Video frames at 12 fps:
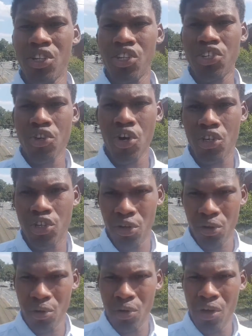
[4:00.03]
on the
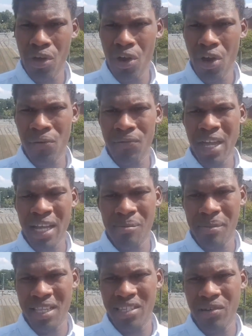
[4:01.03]
structure of
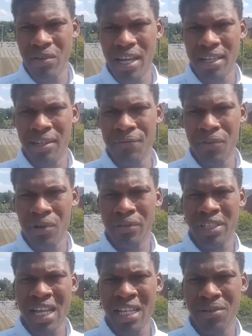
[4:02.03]
that material,
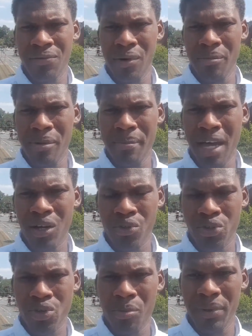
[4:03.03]
starting from the
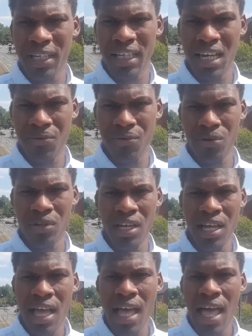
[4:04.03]
microscopic level.
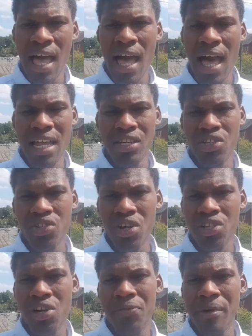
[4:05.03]
And the
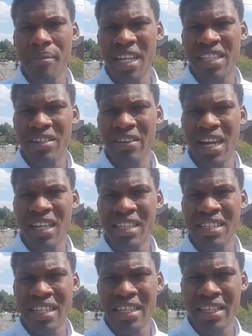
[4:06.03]
structure of a material
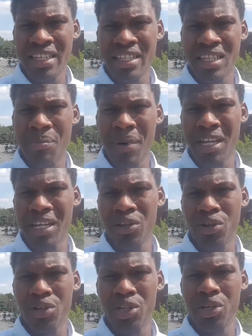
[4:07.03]
is
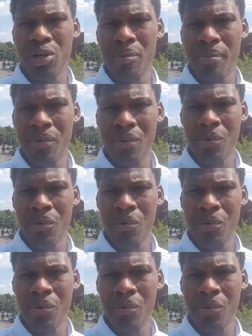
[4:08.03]
dependent on the